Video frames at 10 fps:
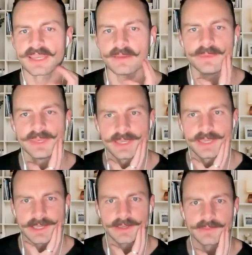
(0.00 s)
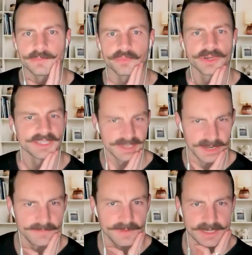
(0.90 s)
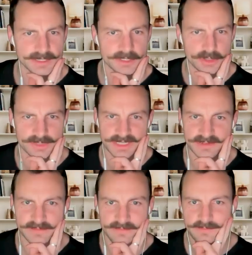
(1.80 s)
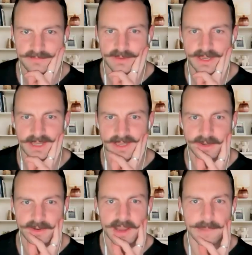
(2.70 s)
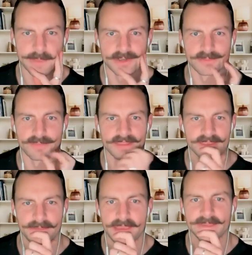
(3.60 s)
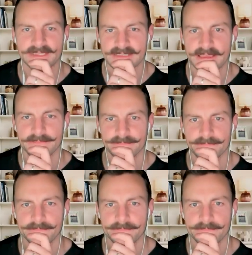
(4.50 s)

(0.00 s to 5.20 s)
So that can be pretty significant in terms of upping your monthly payments then.